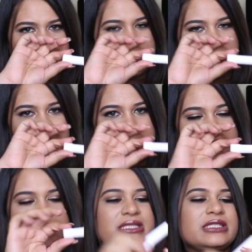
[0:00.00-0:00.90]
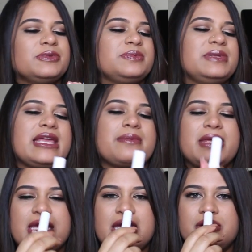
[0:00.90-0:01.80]
I got that on my nose. It's supposed to be like
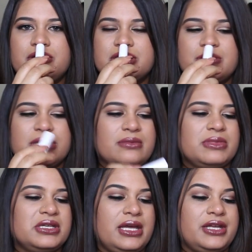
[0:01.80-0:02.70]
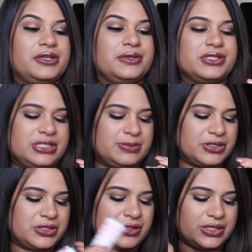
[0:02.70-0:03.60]
medicated or something, but I don't know, it just
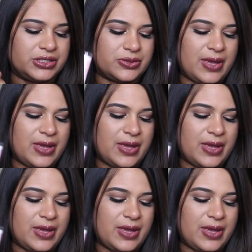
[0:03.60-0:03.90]
smells so good.